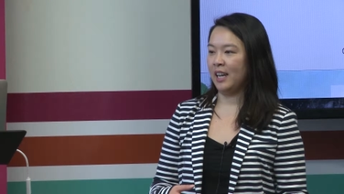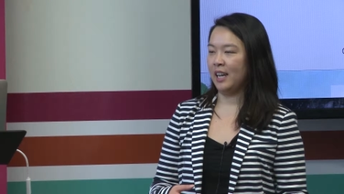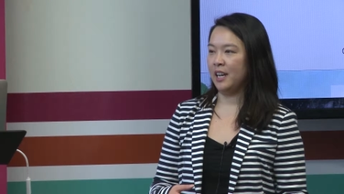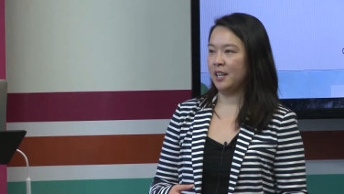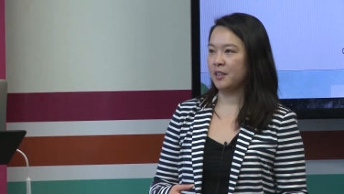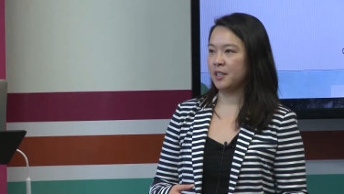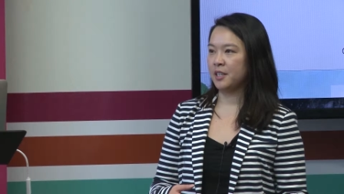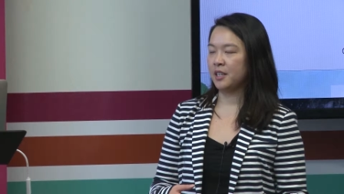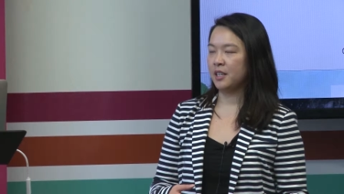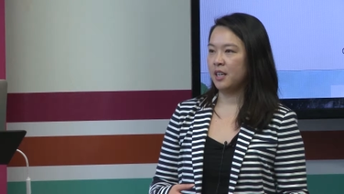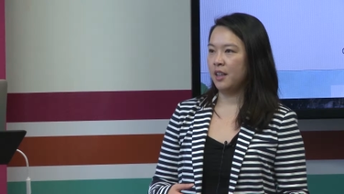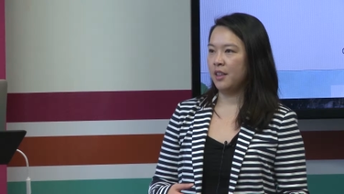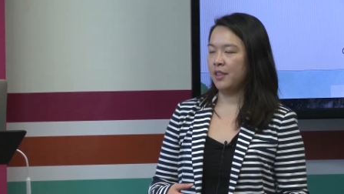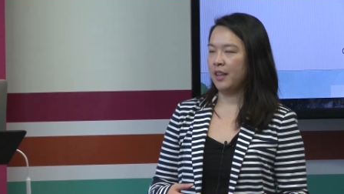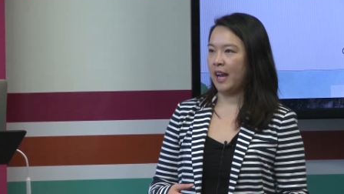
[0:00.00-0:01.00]
And
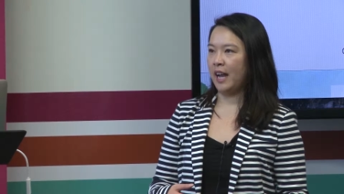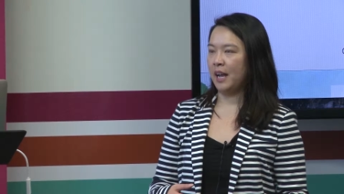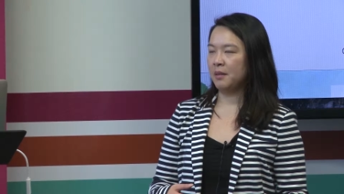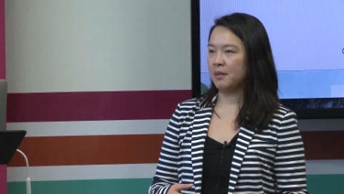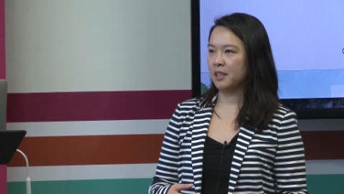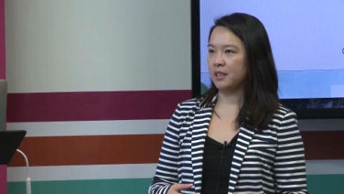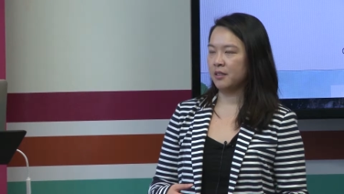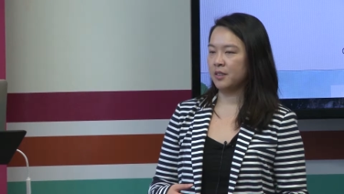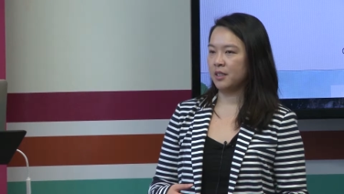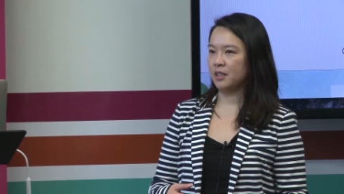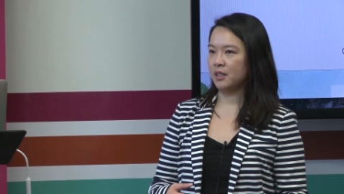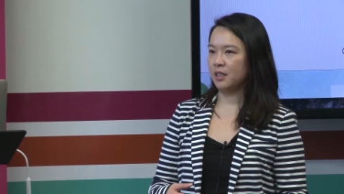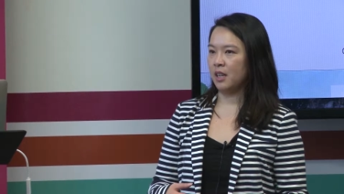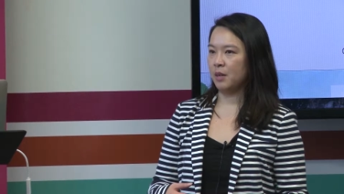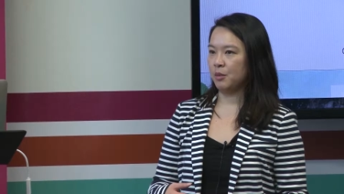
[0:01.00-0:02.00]
that gives
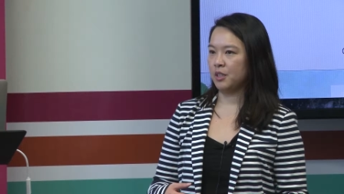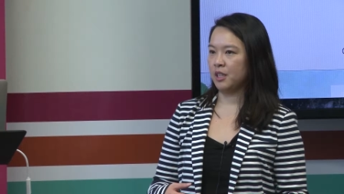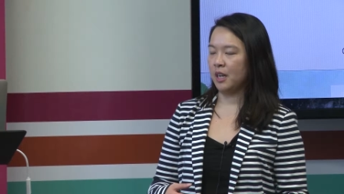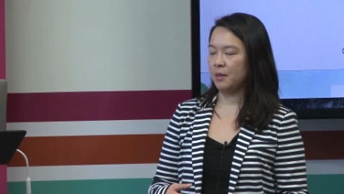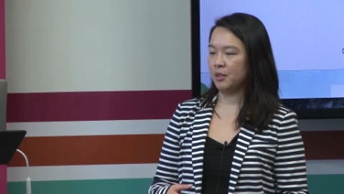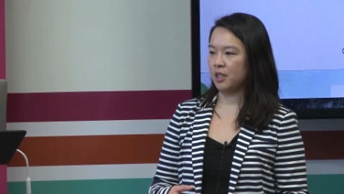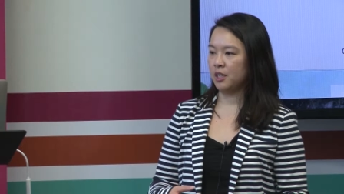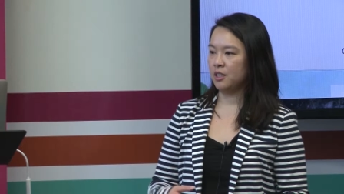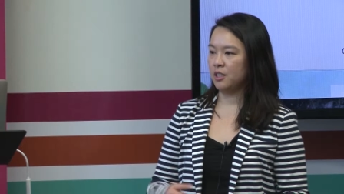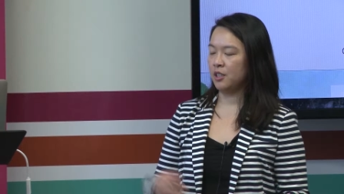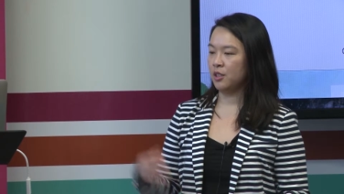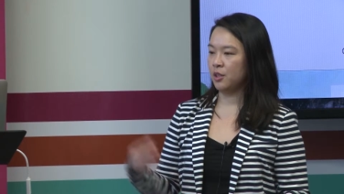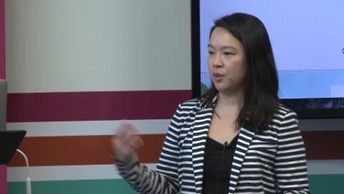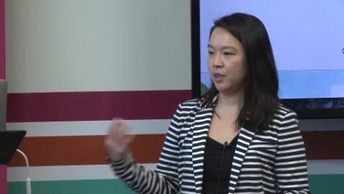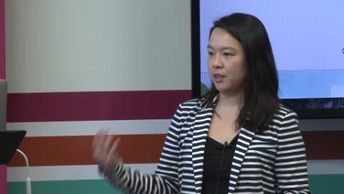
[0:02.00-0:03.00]
us a lot more time to
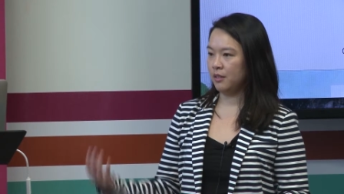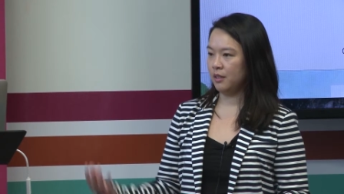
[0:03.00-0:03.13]
continue